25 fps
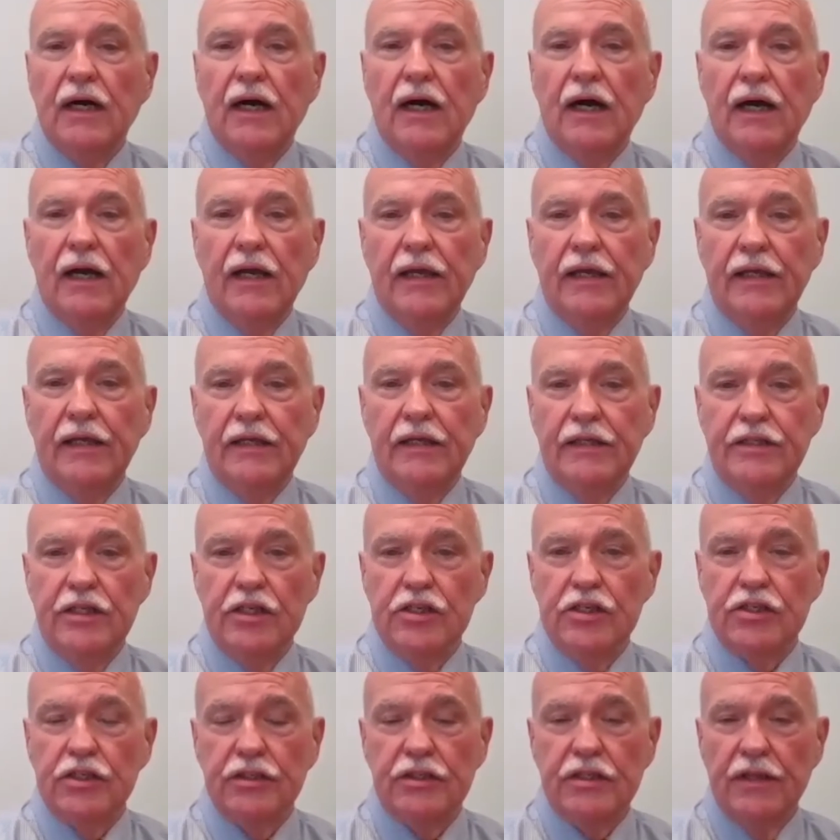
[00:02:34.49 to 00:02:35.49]
In
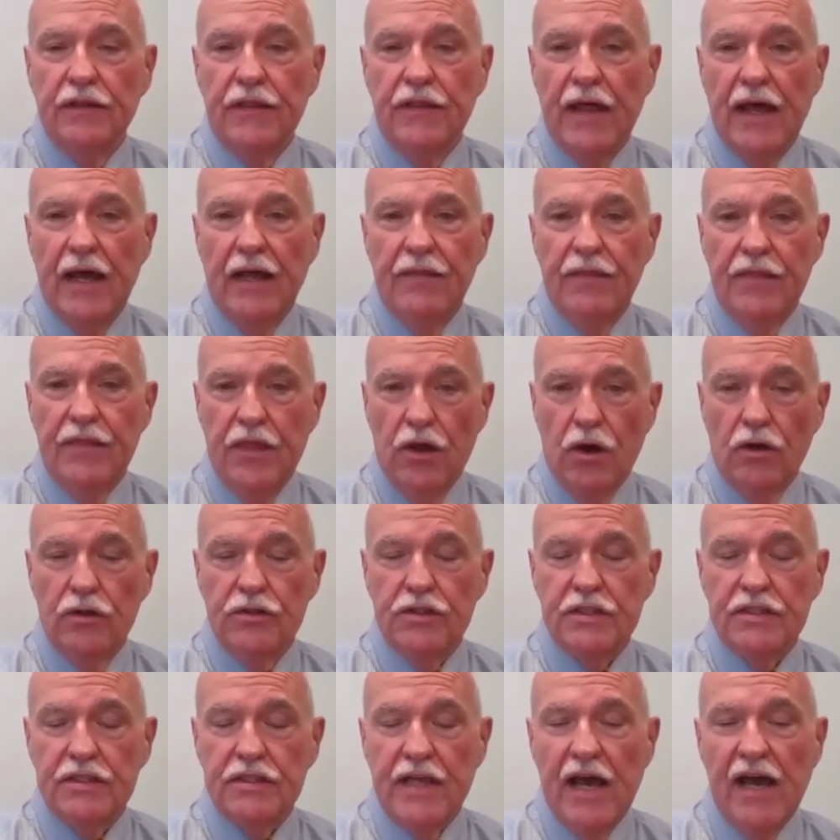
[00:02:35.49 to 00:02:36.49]
addition to that,
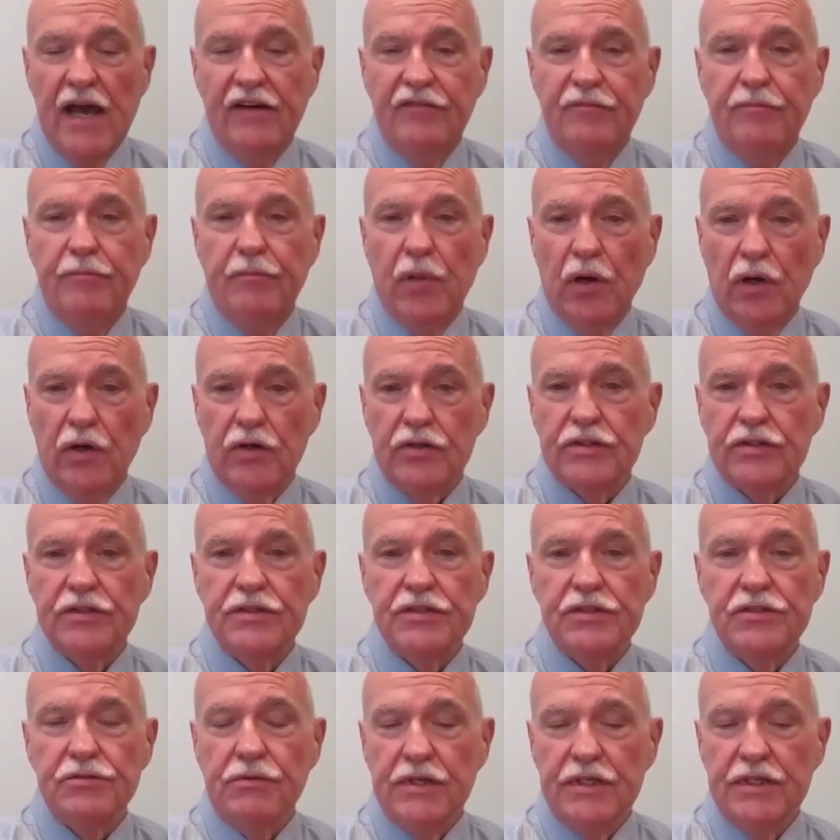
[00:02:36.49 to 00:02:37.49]
those staff
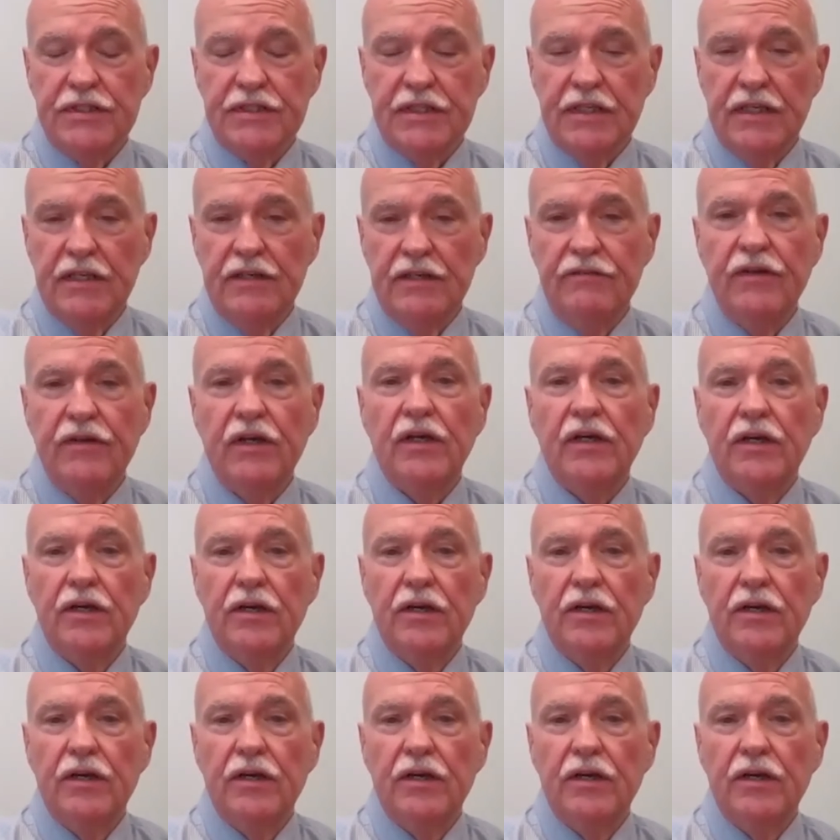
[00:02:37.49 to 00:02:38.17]
persons receive